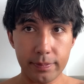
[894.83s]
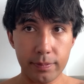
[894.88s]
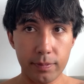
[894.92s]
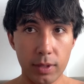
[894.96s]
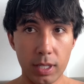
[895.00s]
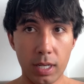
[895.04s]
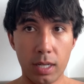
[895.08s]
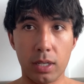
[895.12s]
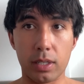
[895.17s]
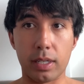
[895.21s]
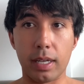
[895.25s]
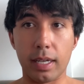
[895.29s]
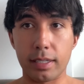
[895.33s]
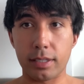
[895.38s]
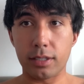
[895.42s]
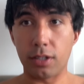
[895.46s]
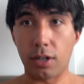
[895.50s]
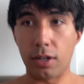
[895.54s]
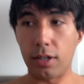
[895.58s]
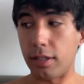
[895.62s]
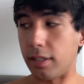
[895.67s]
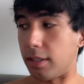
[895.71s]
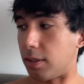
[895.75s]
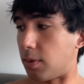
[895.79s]
Okay,
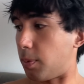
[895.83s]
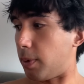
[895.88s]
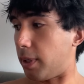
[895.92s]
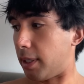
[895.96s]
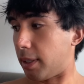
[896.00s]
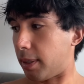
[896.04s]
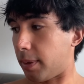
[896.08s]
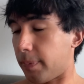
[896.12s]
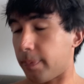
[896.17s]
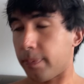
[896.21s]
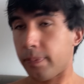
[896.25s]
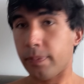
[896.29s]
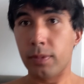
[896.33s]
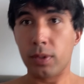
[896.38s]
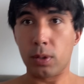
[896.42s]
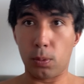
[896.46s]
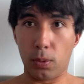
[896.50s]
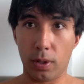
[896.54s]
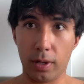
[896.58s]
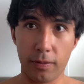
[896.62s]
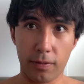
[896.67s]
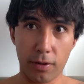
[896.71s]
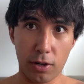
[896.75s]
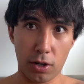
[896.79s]
starting this week, We
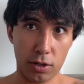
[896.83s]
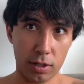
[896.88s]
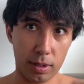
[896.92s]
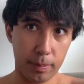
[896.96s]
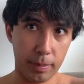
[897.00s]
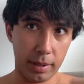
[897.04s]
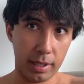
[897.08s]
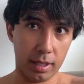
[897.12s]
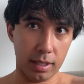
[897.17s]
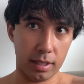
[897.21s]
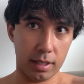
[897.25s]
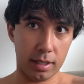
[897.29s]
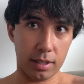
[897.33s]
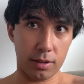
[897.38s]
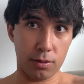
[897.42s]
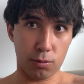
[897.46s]
have already begun